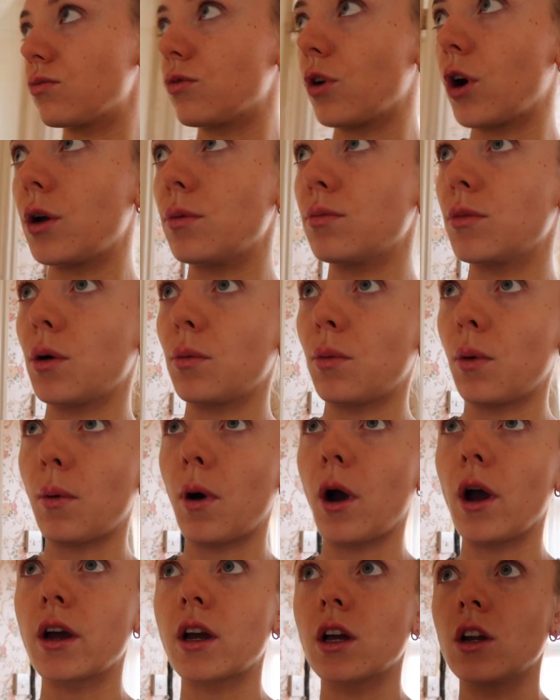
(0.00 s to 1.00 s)
room that we're
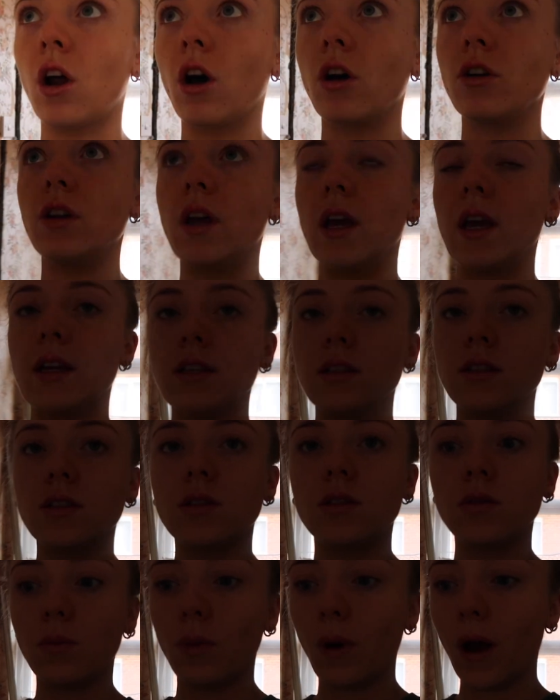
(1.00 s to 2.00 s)
working on
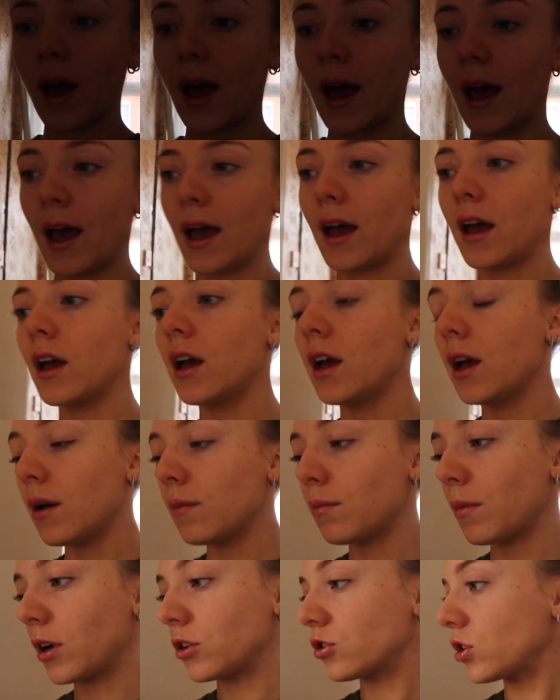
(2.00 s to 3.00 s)
is where
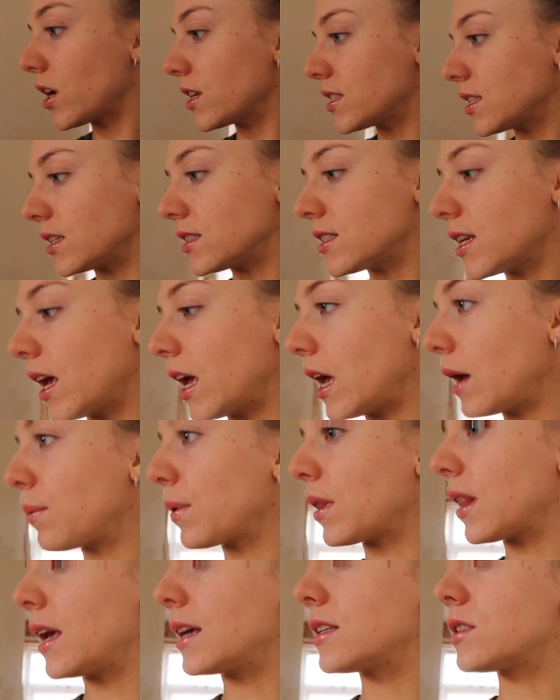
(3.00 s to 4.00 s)
my dressing
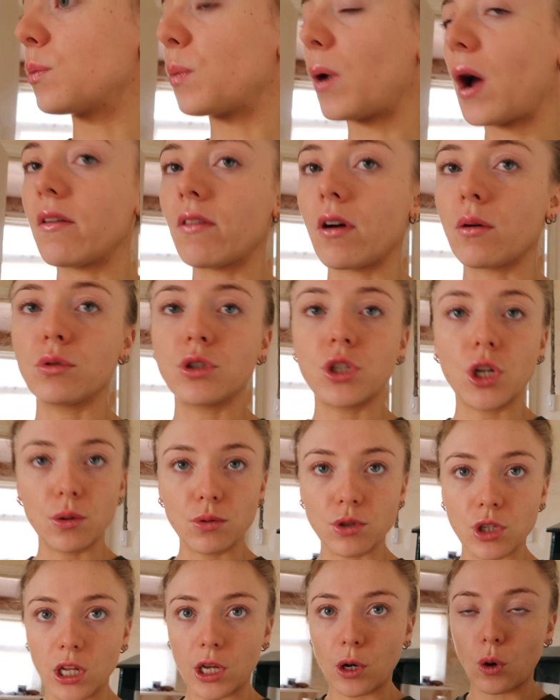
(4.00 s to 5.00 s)
table is and where I would
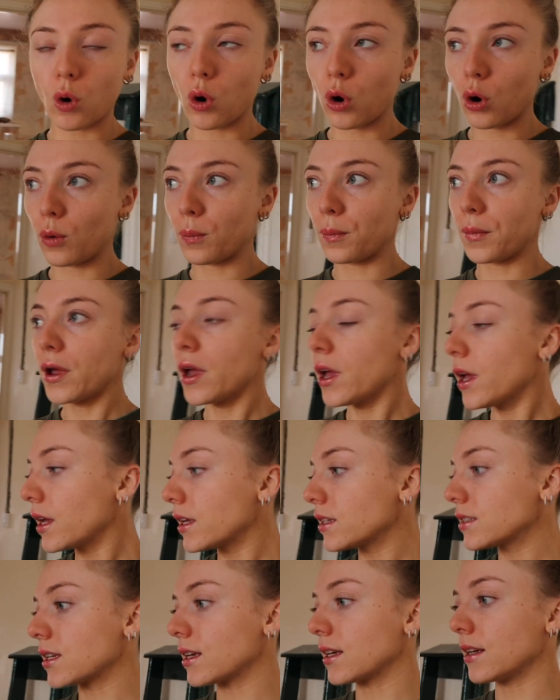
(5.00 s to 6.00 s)
usually come
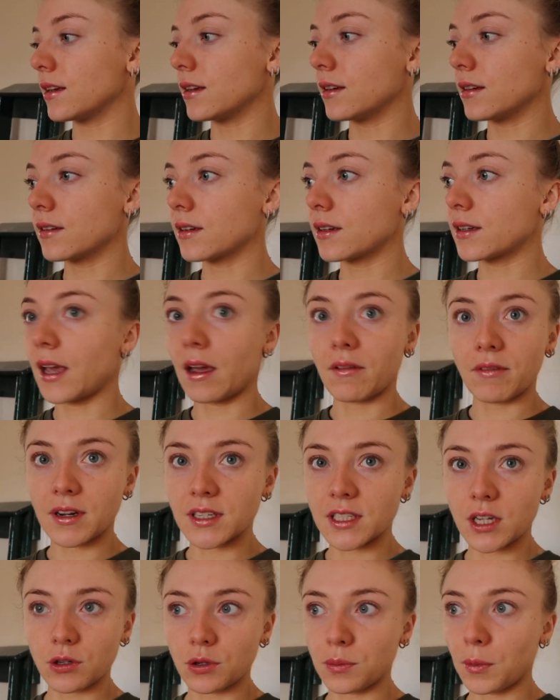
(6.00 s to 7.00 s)
to get
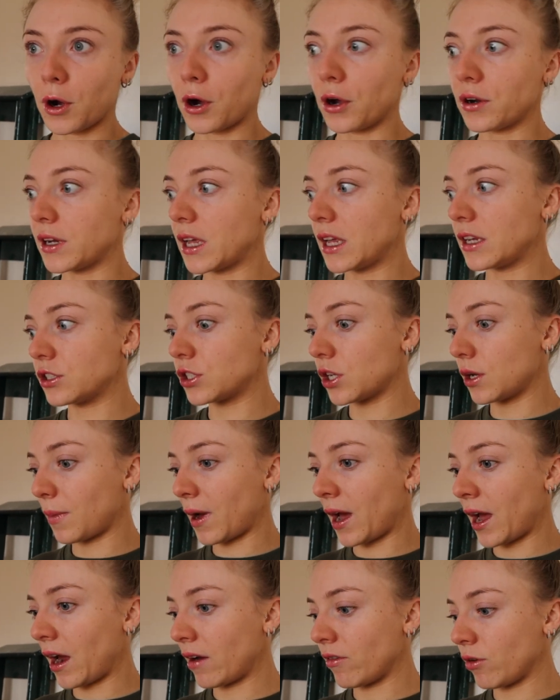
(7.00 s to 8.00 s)
ready in the morning, do
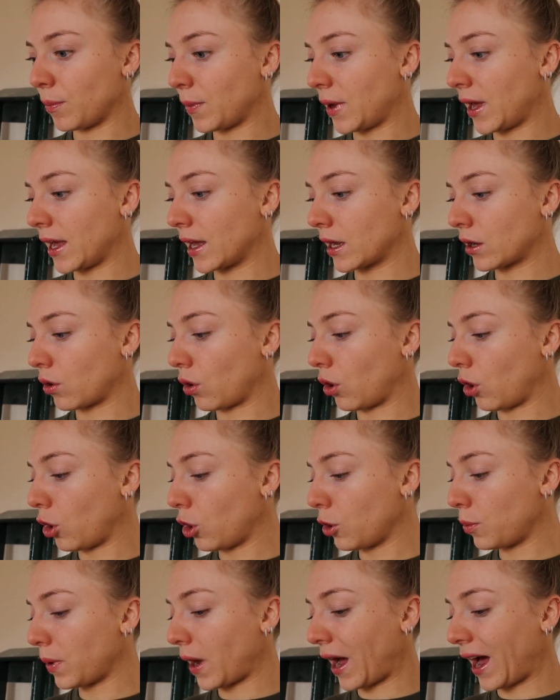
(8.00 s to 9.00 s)
my hair and
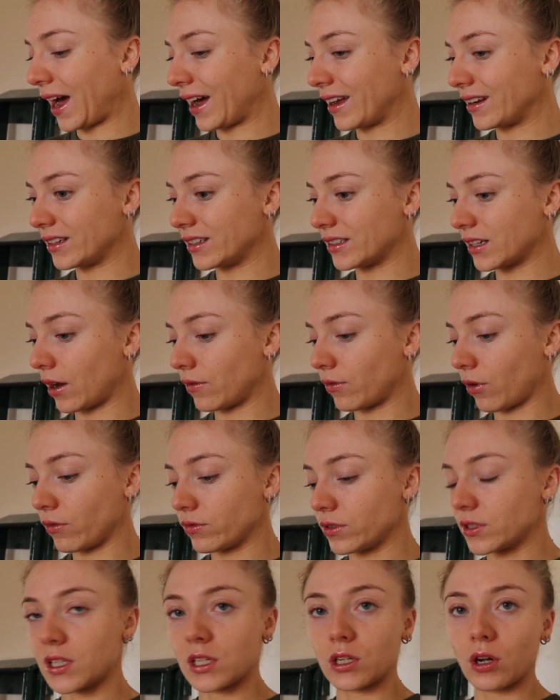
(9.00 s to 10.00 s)
makeup. And I've
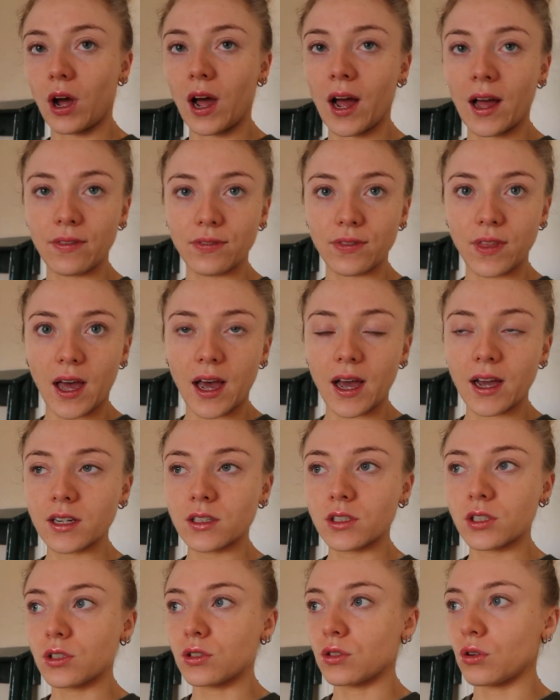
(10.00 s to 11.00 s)
obviously not had
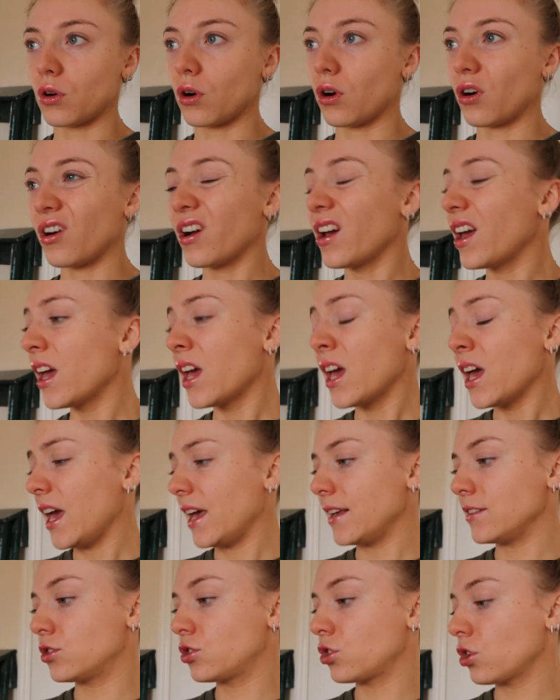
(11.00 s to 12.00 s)
that. So
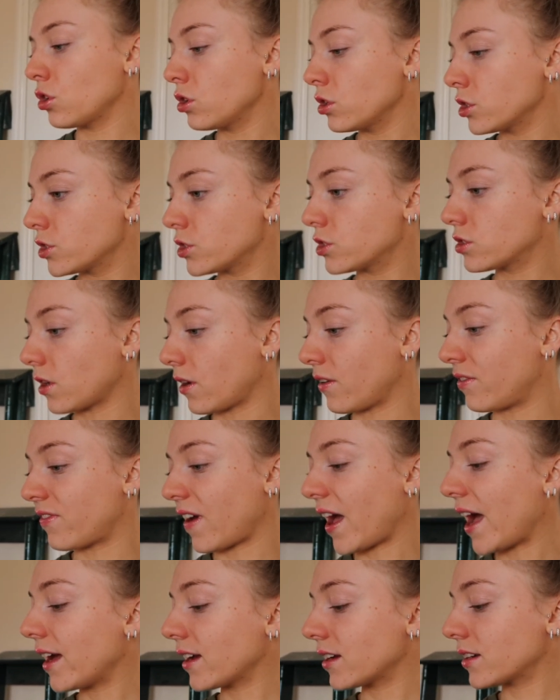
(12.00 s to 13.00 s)
it just
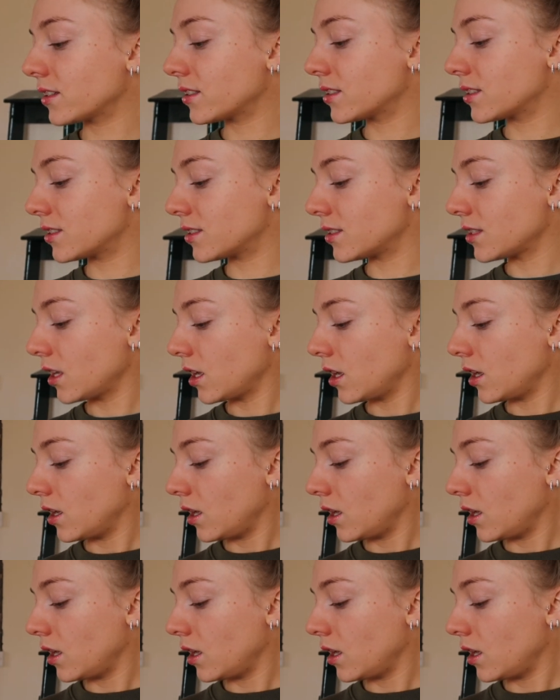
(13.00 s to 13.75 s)
affects